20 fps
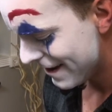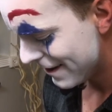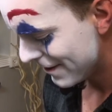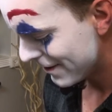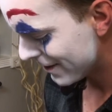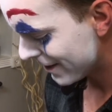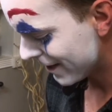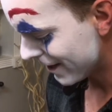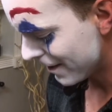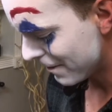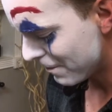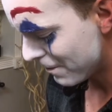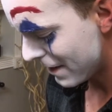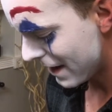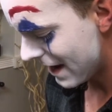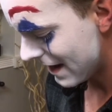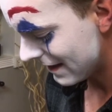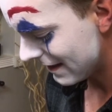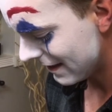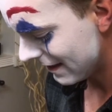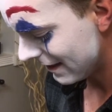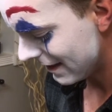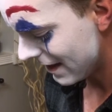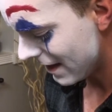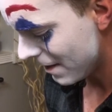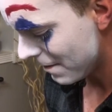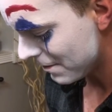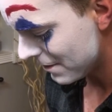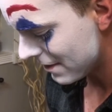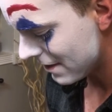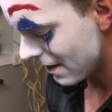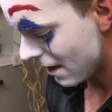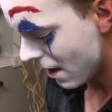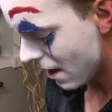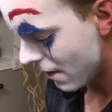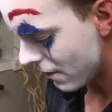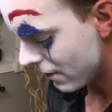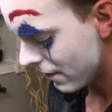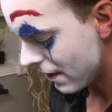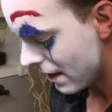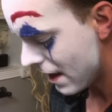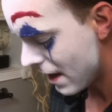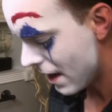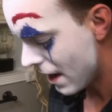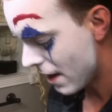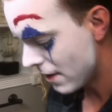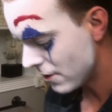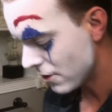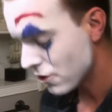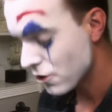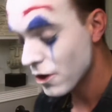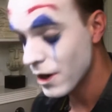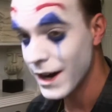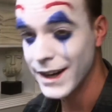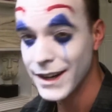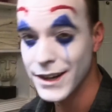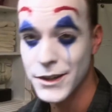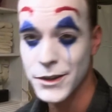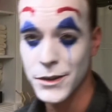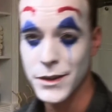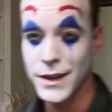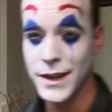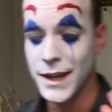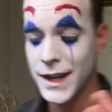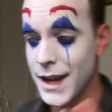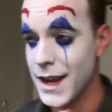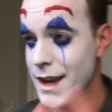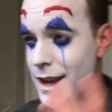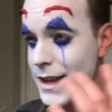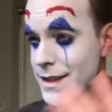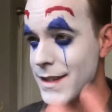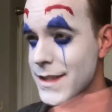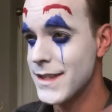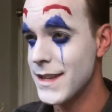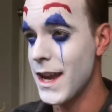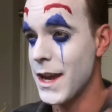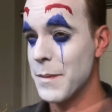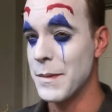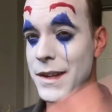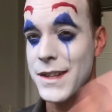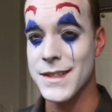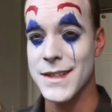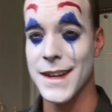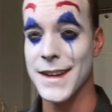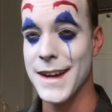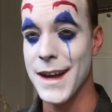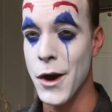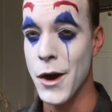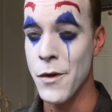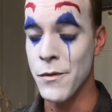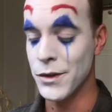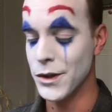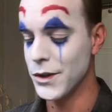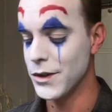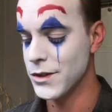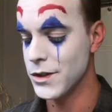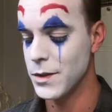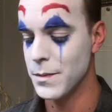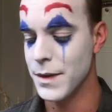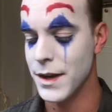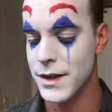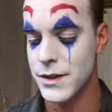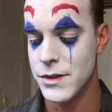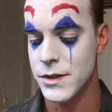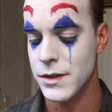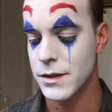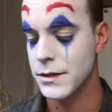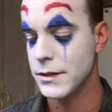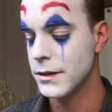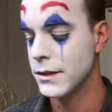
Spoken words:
Just gonna paint the lips and just try to do it in segments, like not overdo it too much.